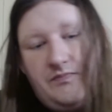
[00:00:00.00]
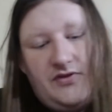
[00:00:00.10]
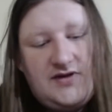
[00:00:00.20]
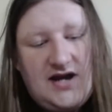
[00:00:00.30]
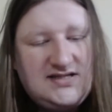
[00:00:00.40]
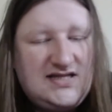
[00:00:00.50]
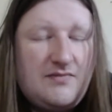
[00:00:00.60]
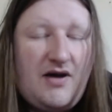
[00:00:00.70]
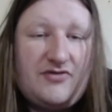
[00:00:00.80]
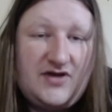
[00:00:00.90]
the nice thing
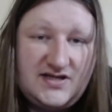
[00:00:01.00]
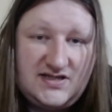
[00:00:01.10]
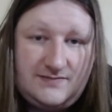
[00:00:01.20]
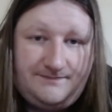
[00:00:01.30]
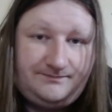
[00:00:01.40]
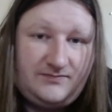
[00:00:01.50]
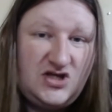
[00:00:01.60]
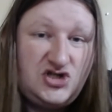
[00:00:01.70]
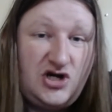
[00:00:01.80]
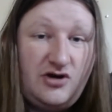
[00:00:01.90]
about this
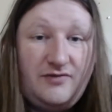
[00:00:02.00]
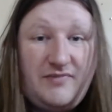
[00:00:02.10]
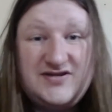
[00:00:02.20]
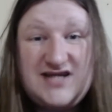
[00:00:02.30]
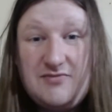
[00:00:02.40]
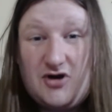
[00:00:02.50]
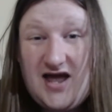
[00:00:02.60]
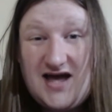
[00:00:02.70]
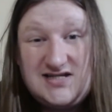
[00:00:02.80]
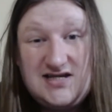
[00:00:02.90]
is generally by the time you're
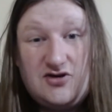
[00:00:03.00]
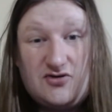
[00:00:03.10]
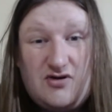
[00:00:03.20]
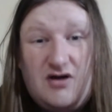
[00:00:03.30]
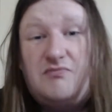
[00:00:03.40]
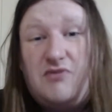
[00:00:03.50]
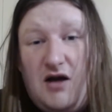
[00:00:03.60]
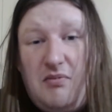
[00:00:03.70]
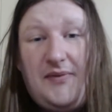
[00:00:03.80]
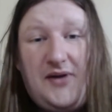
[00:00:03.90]
casting it, you're
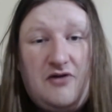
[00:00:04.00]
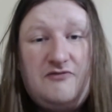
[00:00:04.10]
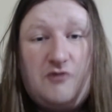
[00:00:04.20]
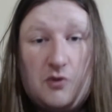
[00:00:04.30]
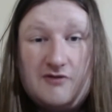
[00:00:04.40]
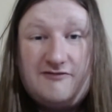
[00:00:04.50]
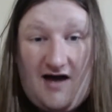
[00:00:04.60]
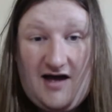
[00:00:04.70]
probably on 4 or 5.